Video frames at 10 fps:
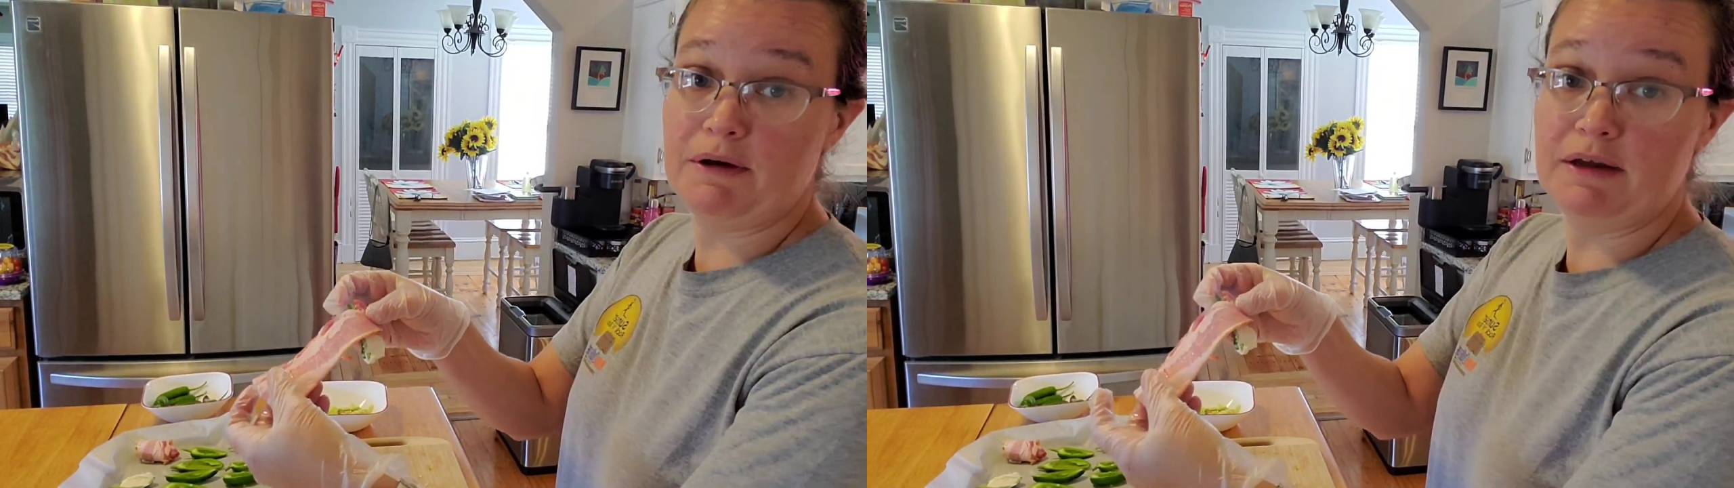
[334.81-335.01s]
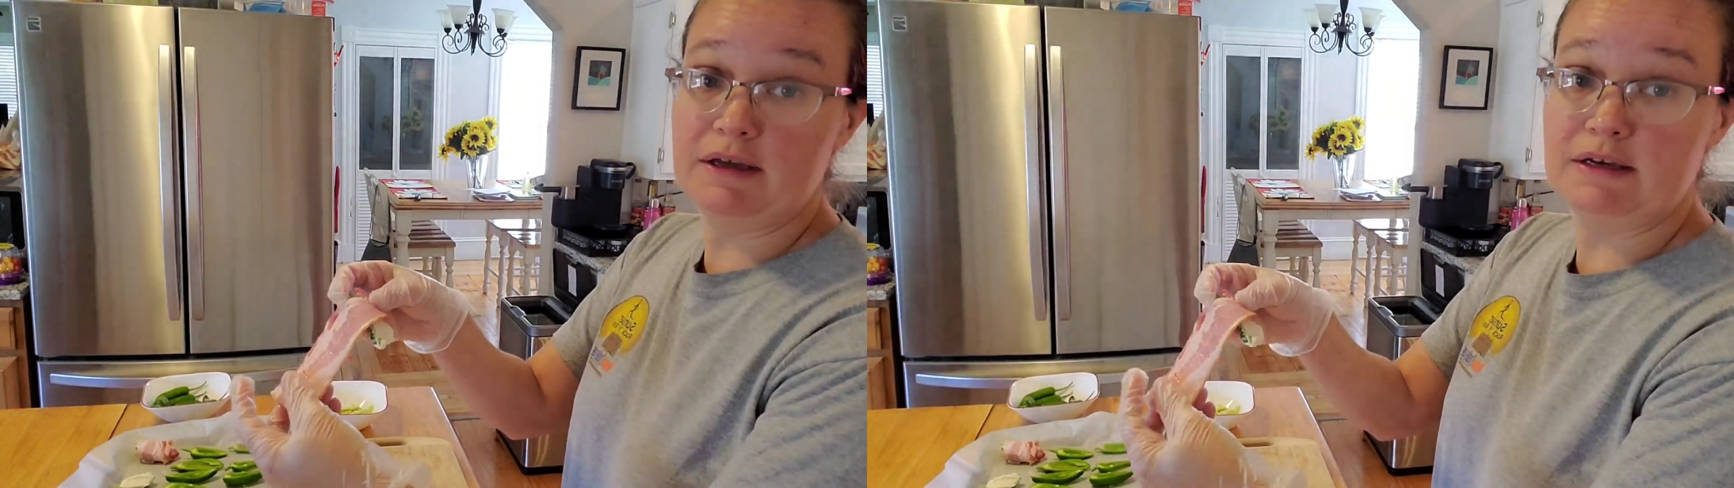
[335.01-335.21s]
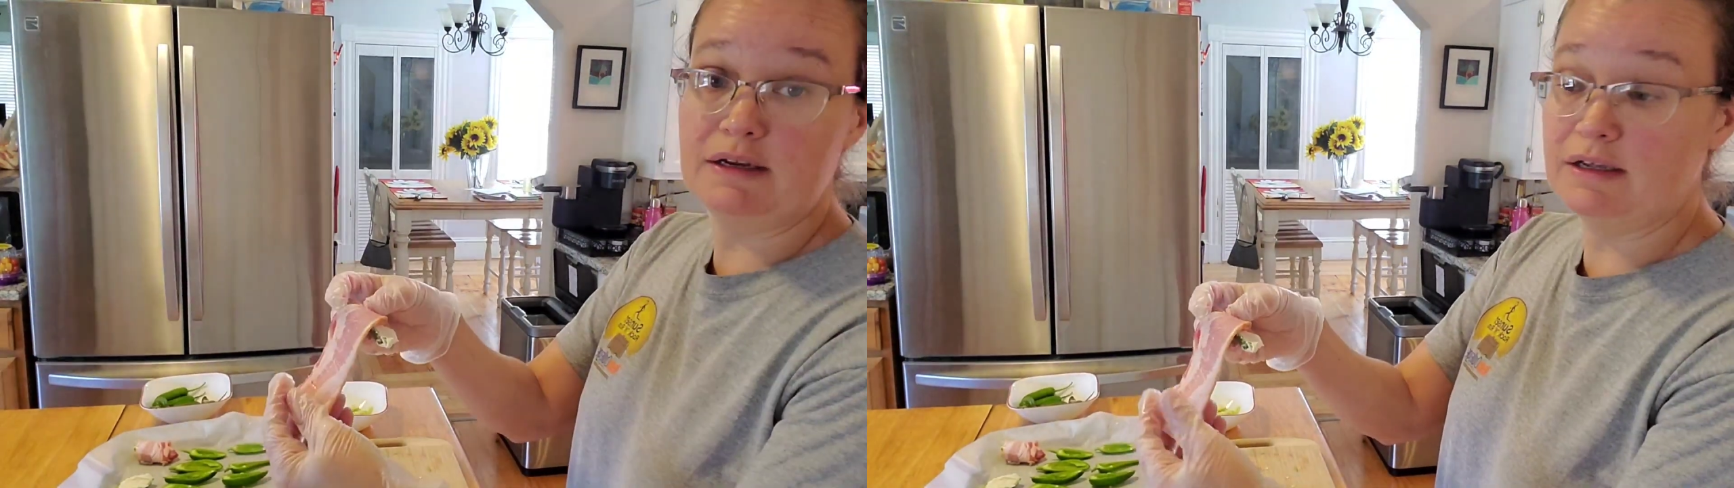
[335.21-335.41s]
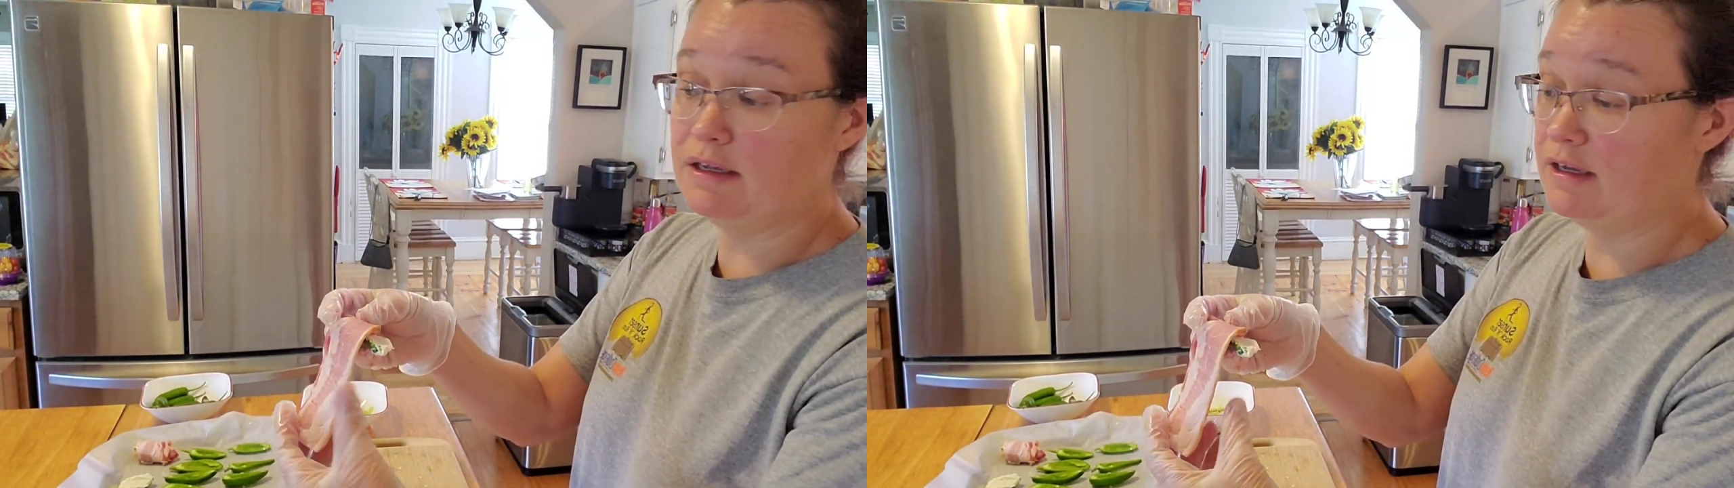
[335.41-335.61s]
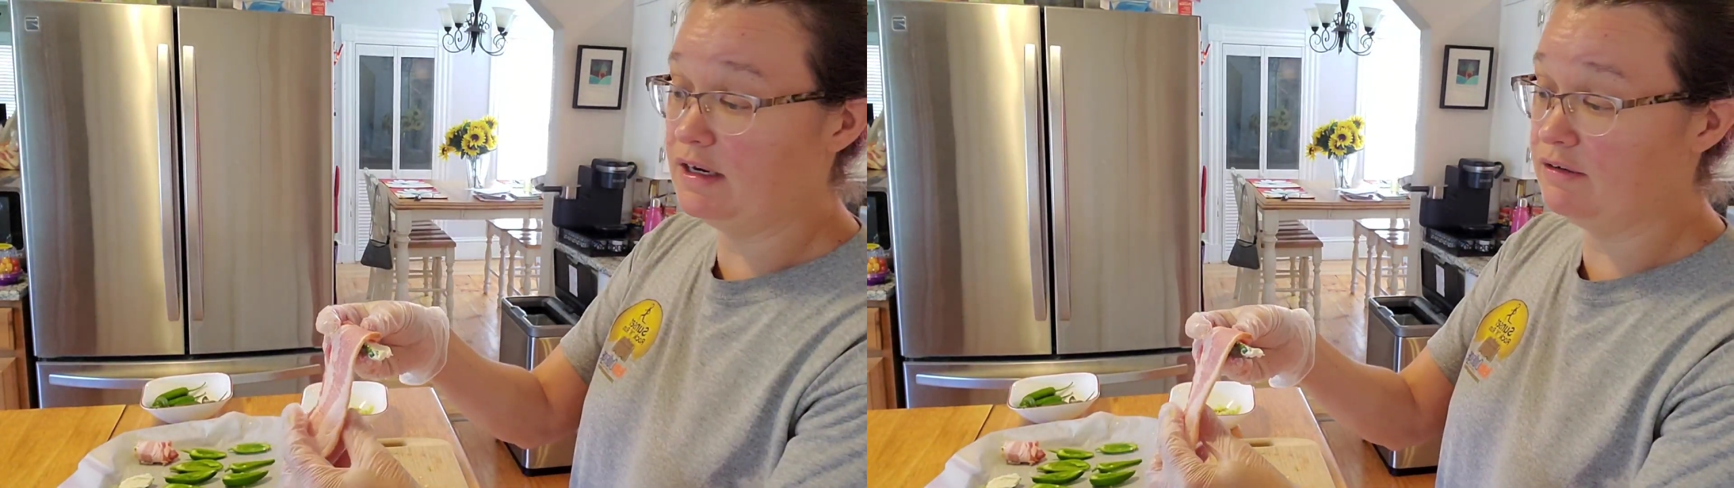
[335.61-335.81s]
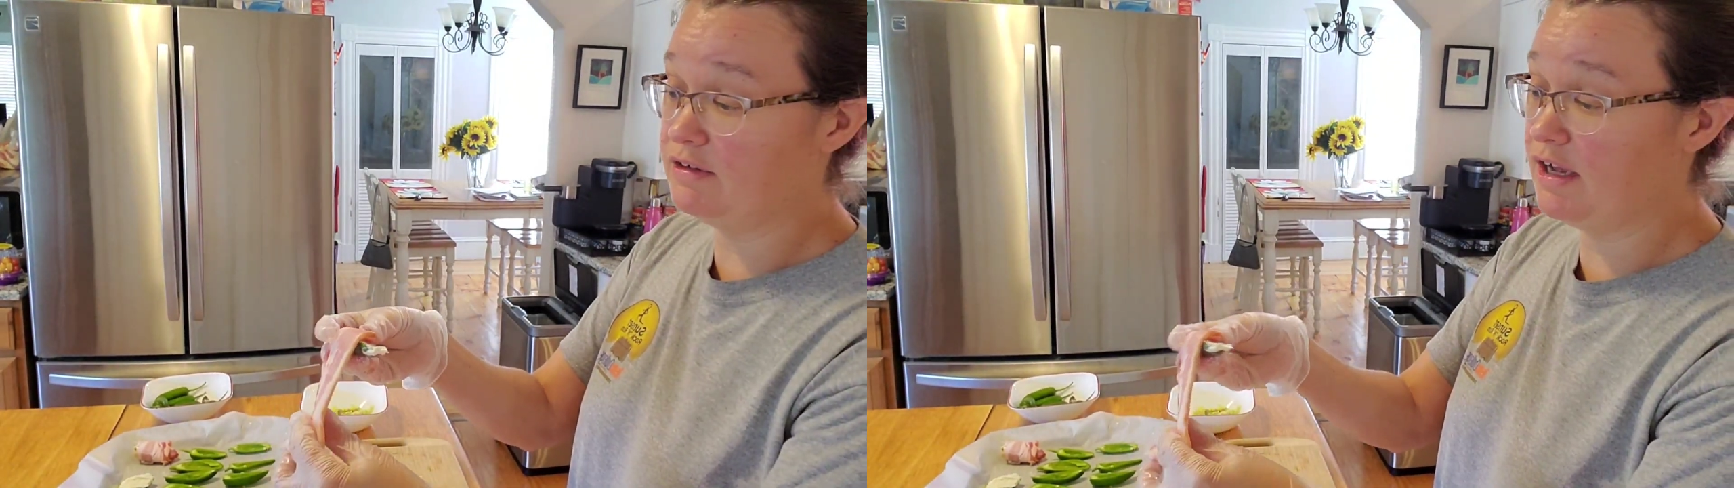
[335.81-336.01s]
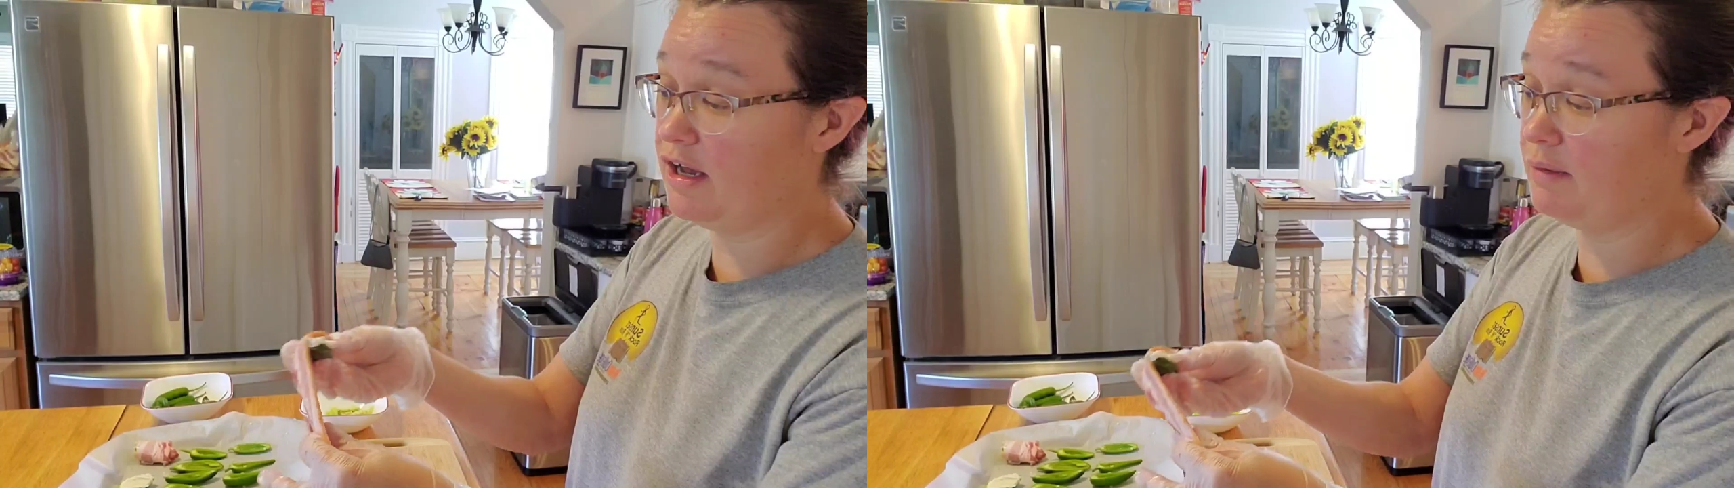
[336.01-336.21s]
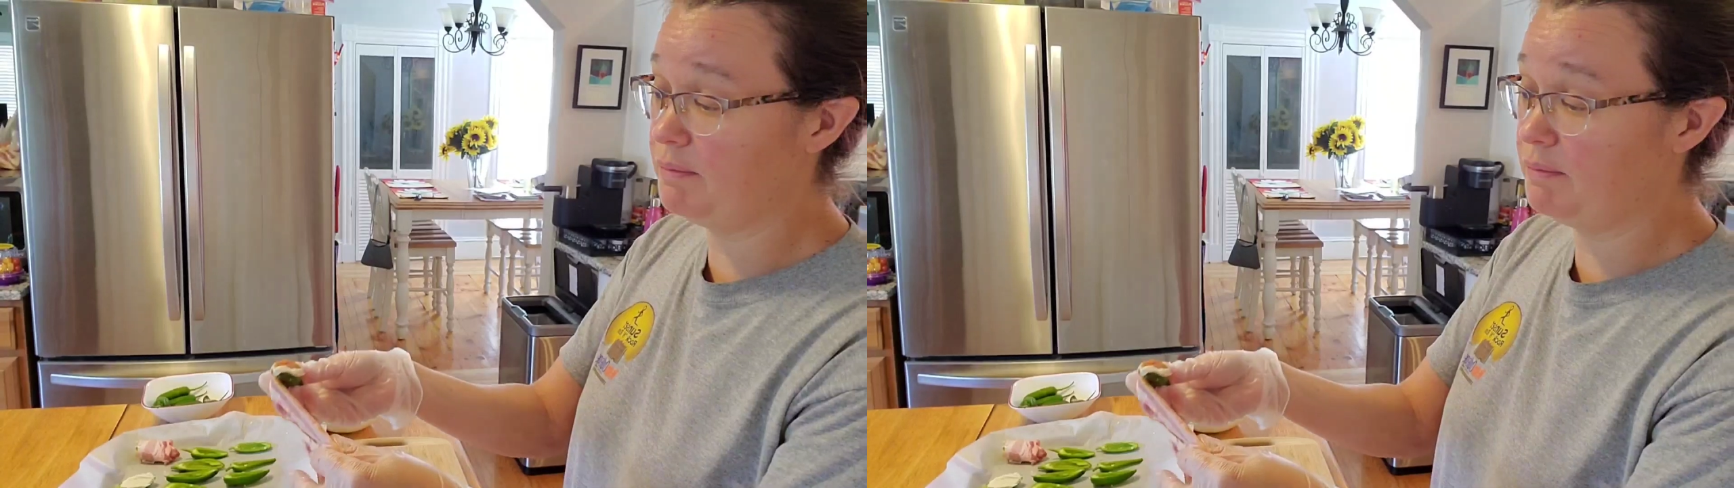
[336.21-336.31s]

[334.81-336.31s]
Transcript: it on top,